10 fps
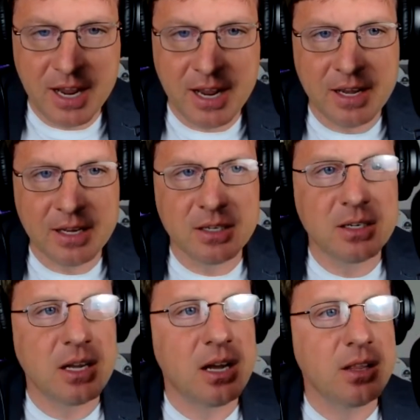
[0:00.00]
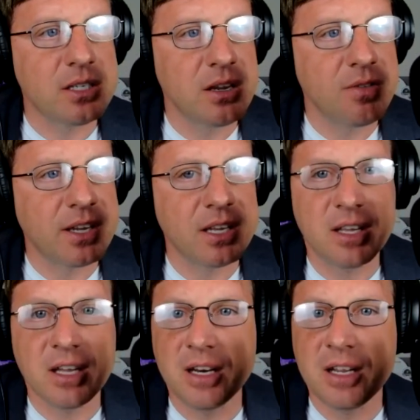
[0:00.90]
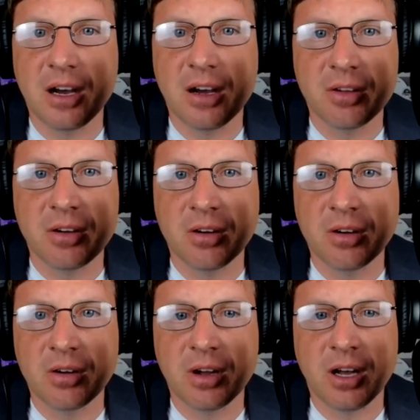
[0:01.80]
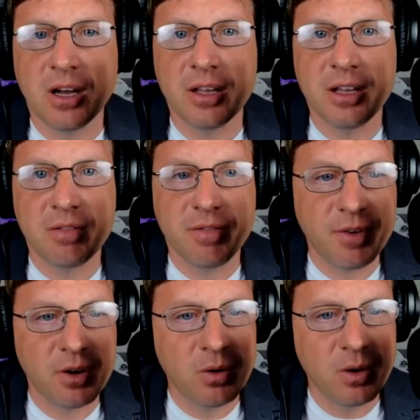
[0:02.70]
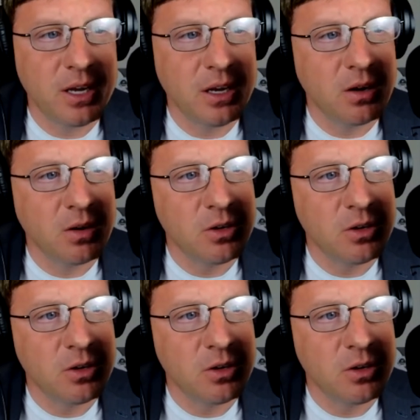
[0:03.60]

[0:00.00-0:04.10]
and uh, let's see if I can get any other uh, info here.